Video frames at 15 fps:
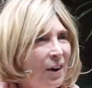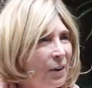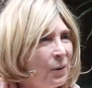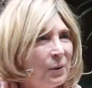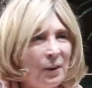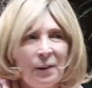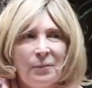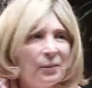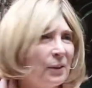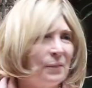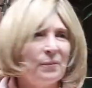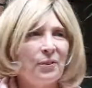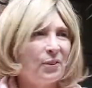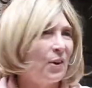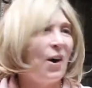Who'd ever
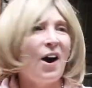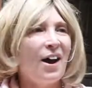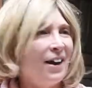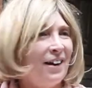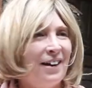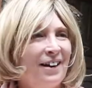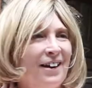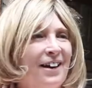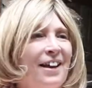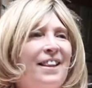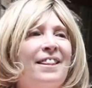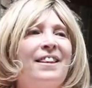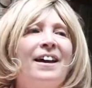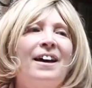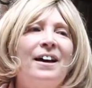have thought
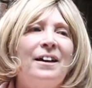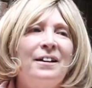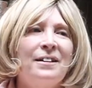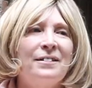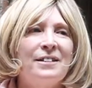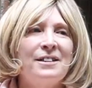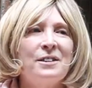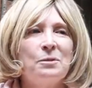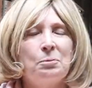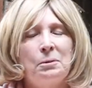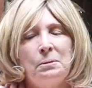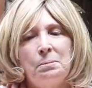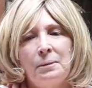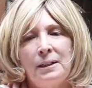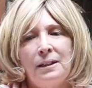that this
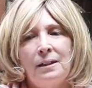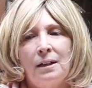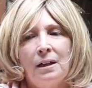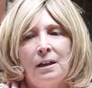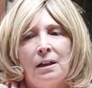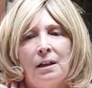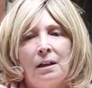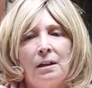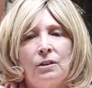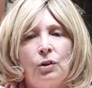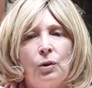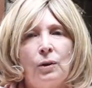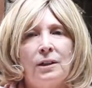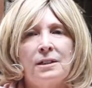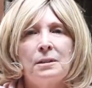would be
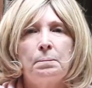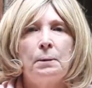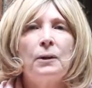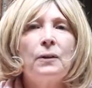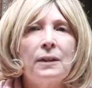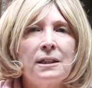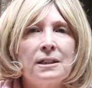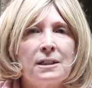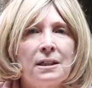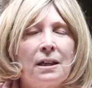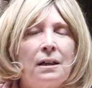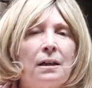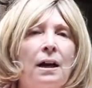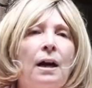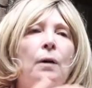your experience,
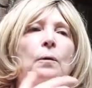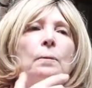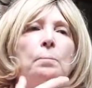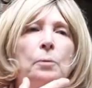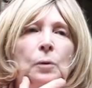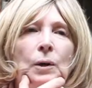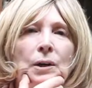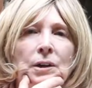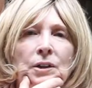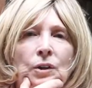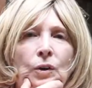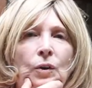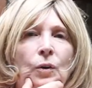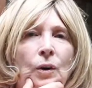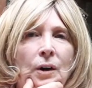that how important
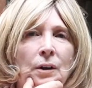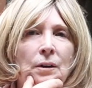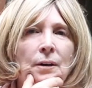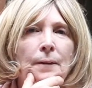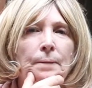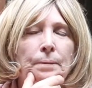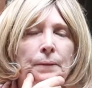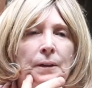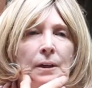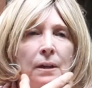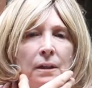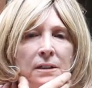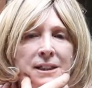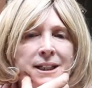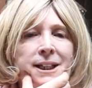your oral
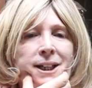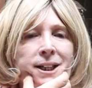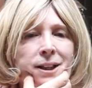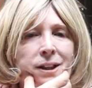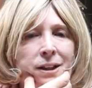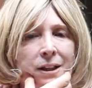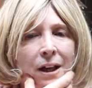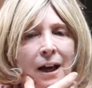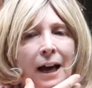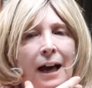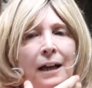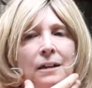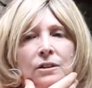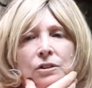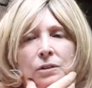teeth
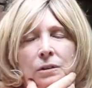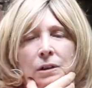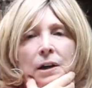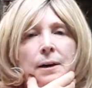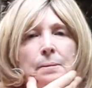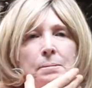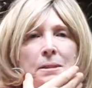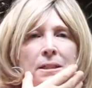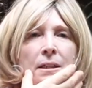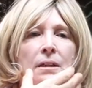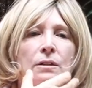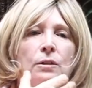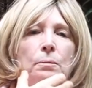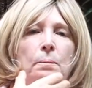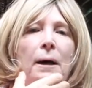and your gums
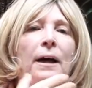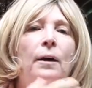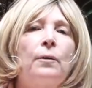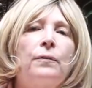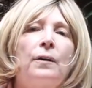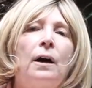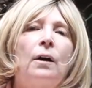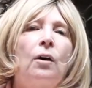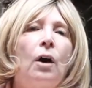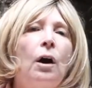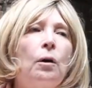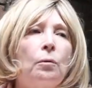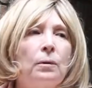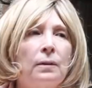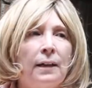and your mouth are
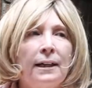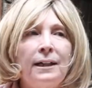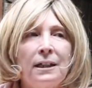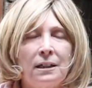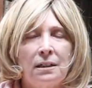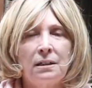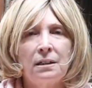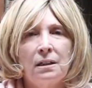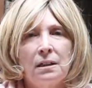all related